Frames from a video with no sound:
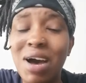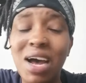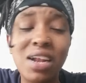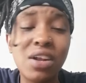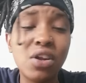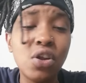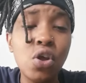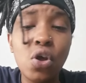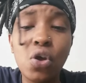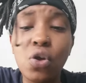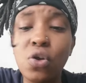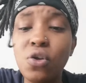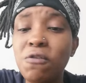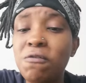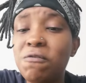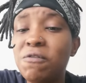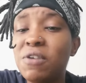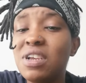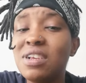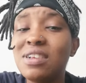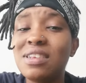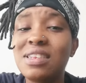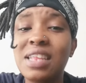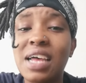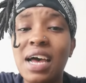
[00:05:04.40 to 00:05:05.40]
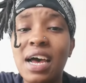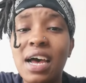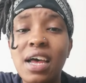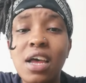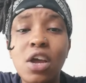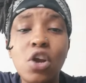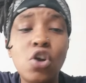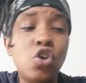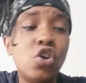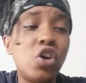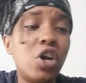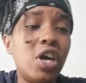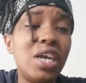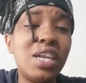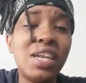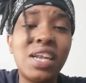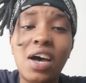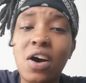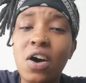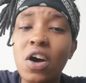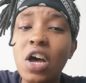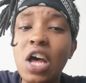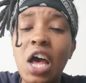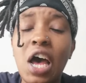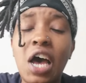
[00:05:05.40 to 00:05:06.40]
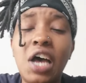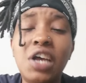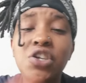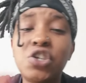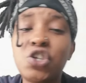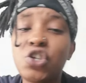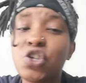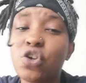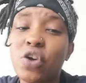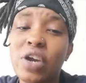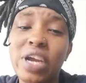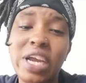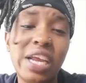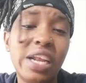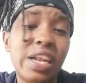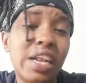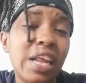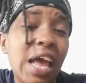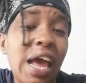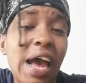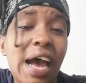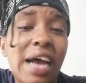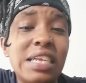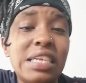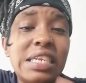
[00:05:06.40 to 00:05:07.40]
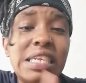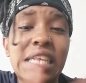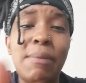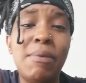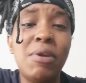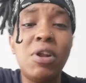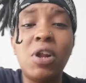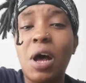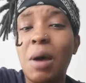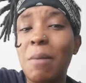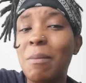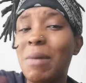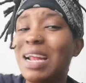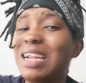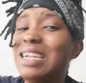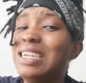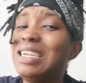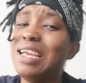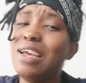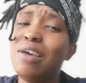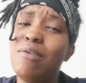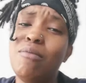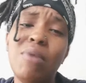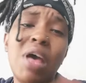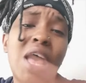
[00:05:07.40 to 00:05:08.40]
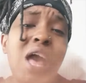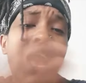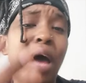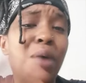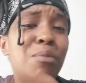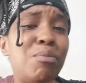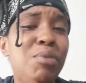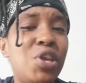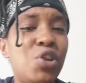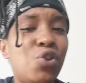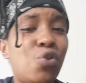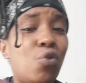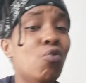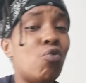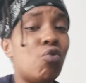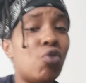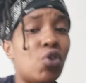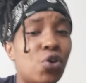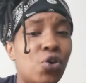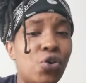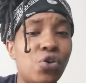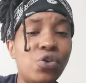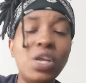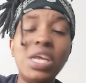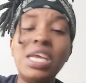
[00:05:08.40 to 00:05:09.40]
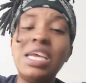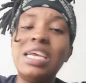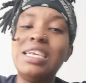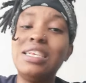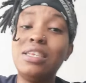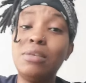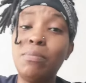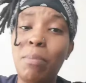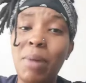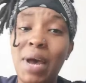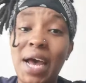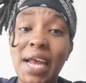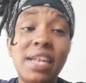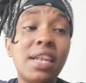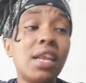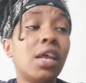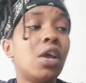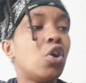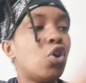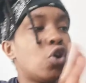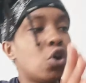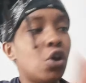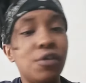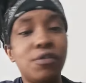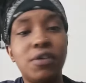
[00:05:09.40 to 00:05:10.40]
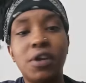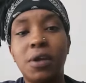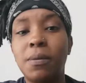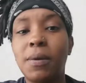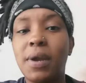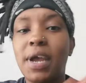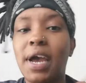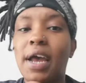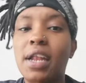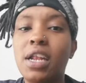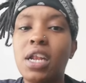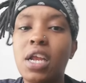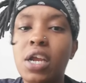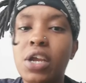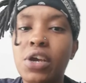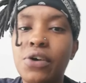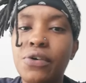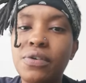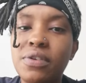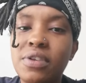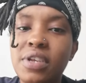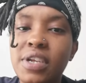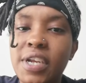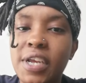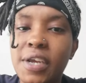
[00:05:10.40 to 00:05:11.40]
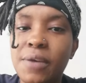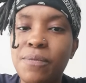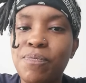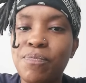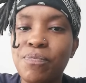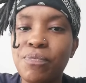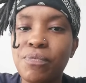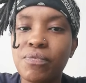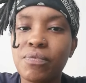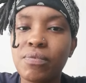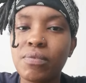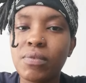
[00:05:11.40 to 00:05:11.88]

man who thinks that going out and shotting and stabbing up man them and being on road is bad, go with them kind of girls, innit?